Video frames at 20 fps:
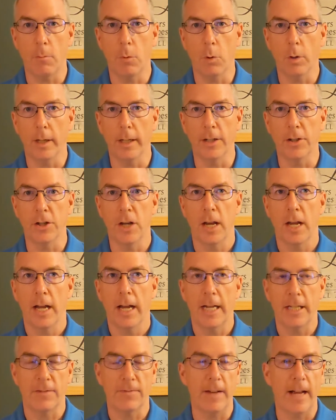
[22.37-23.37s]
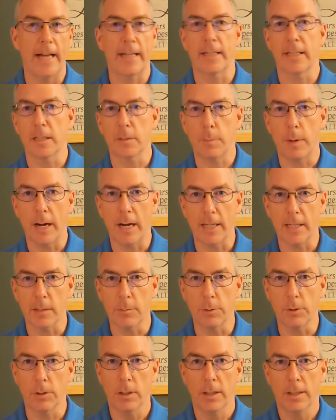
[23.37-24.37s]
mortgage as fast as
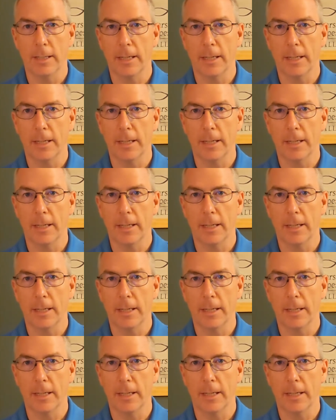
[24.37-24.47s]
possible.